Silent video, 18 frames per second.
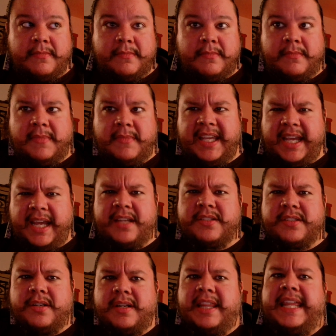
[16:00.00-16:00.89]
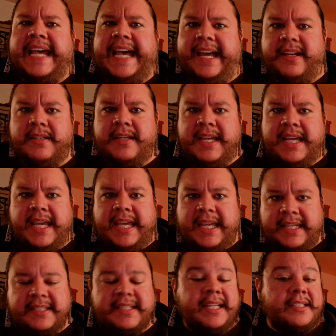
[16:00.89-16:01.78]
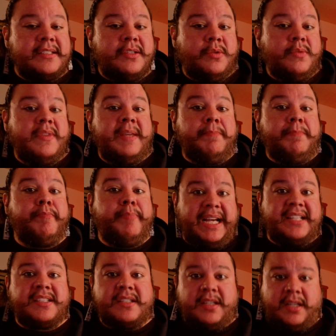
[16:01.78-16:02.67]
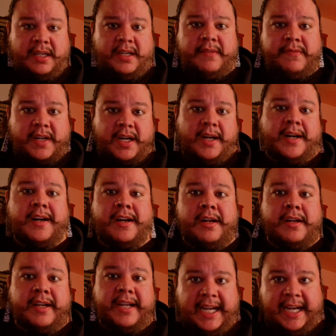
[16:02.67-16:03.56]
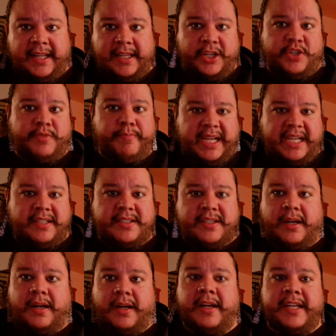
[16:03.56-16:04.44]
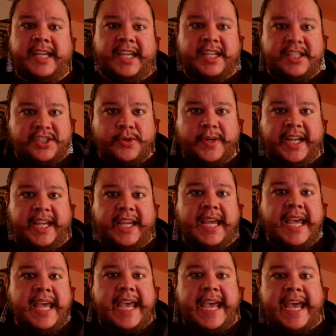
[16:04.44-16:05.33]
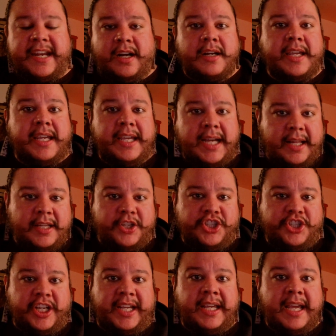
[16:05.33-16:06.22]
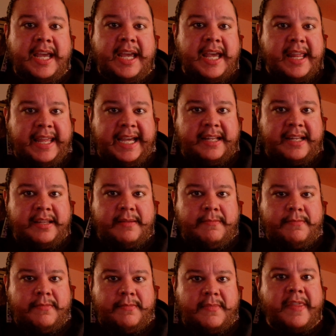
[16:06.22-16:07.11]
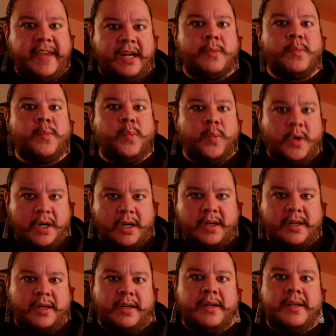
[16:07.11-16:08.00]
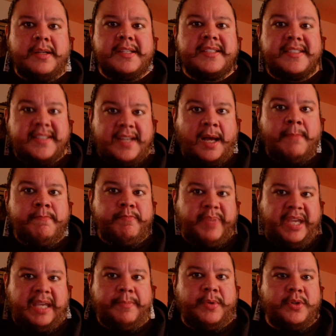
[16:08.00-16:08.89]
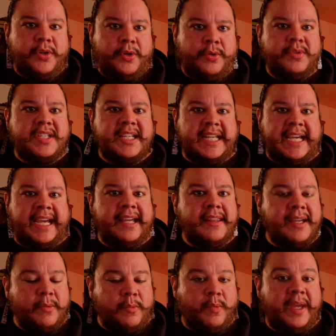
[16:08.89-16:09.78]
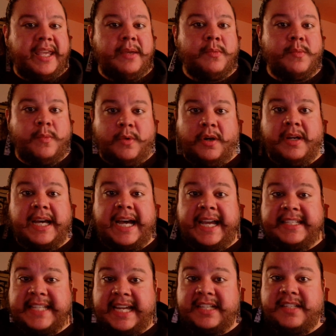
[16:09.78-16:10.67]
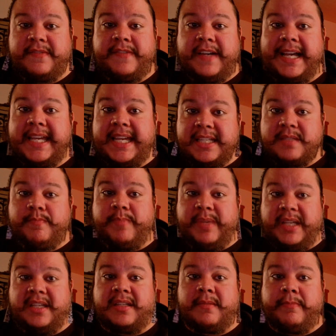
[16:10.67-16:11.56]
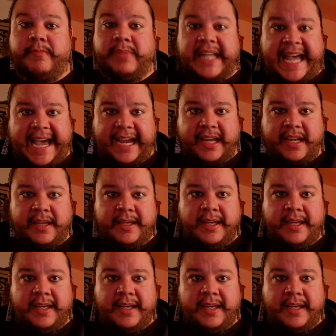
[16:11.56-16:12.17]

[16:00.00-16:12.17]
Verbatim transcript: the answer to that is that, to the best of our knowledge based on history and archaeology, that there were some people who today that we would identify as being black.